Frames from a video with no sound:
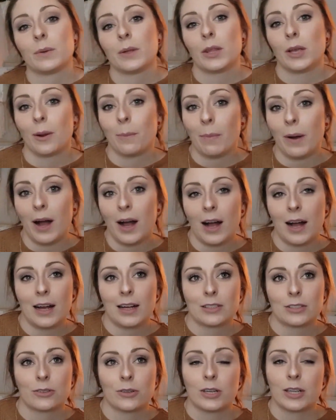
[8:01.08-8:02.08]
with your
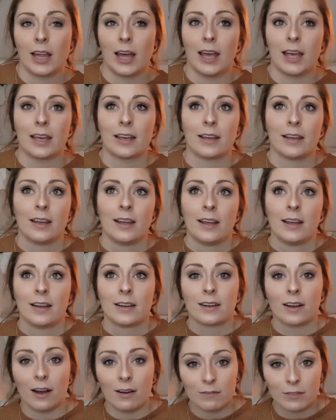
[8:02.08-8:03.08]
boss or like
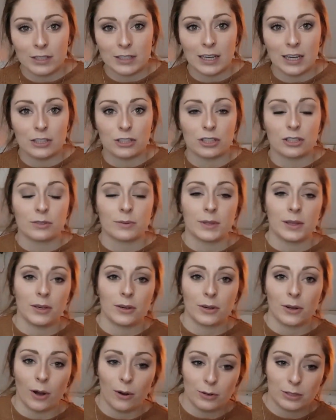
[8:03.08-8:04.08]
confrontations with
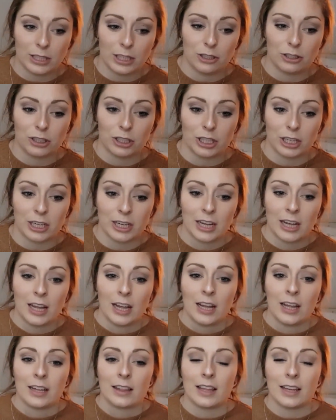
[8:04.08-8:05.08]
your co-teacher,
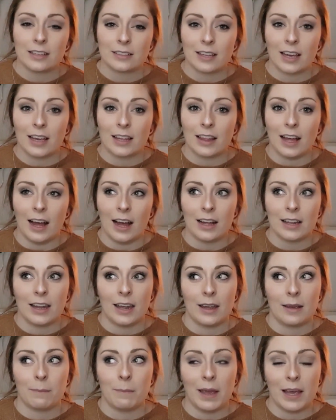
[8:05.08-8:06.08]
things like that,
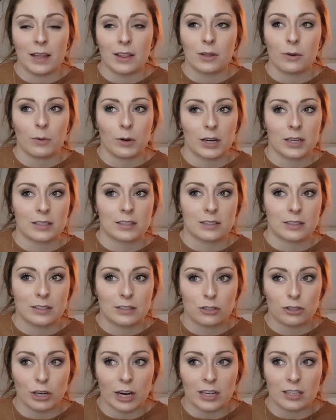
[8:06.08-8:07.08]
like make the work
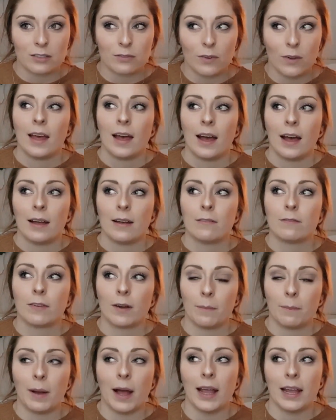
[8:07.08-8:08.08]
stressful.
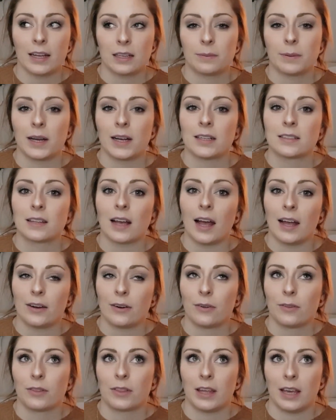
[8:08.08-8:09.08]
From my experience, I
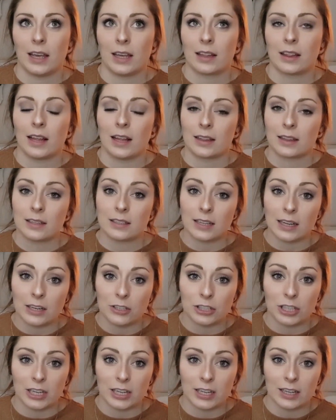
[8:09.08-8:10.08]
don't think that the
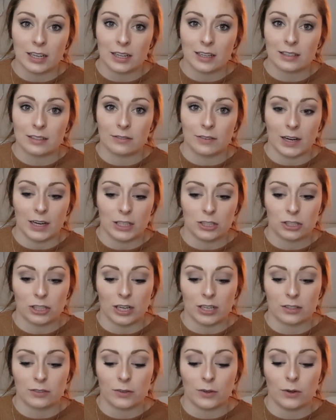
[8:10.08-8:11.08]
teaching is very
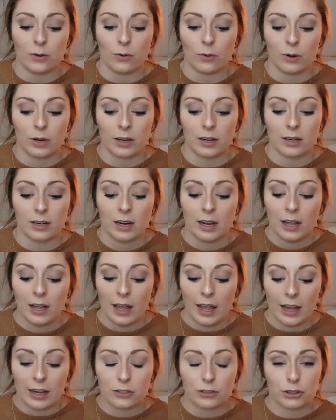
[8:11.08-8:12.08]
stressful or
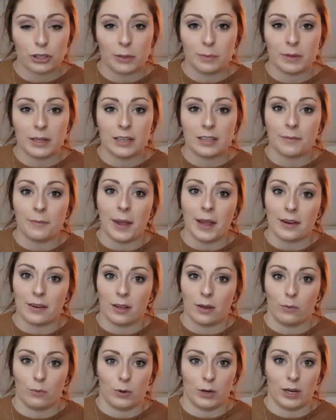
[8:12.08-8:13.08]
extremely
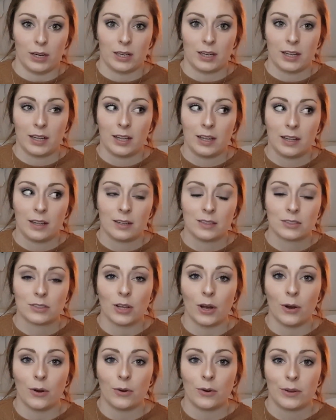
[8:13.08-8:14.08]
demanding work.
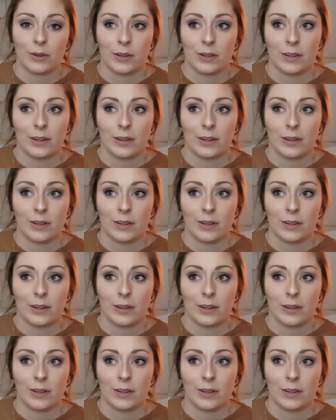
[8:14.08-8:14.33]
So